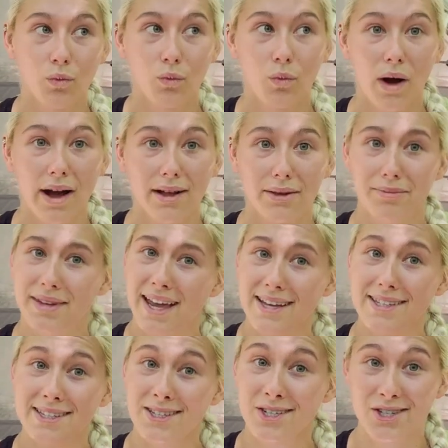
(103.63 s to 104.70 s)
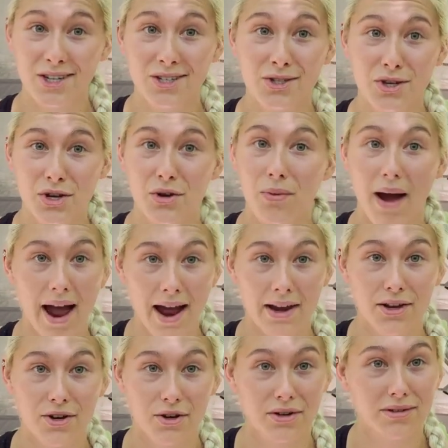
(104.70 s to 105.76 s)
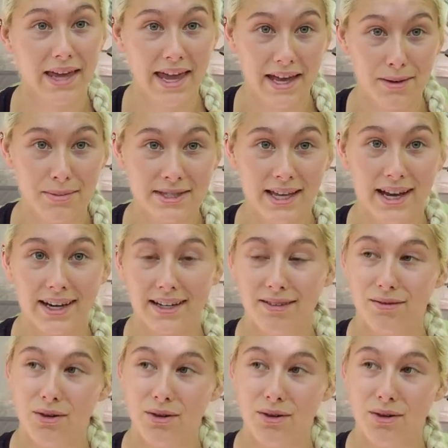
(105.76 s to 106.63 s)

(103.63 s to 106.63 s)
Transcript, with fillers: While yes, it's just you at your campsite,